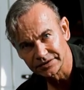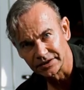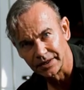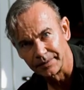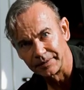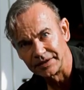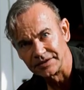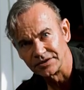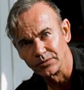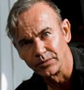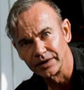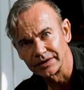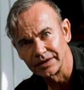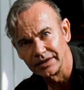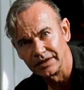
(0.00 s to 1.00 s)
so that means you
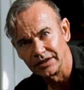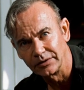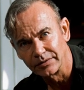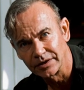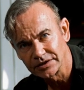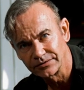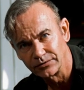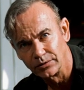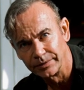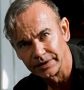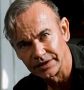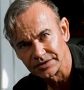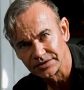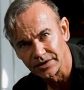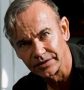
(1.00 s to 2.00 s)
won't get any rust
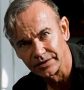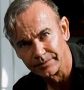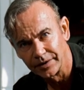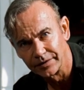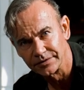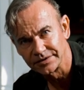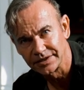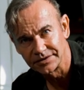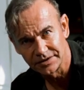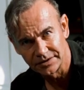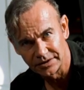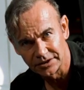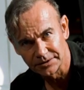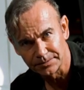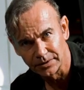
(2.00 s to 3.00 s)
forming inside the motors as the years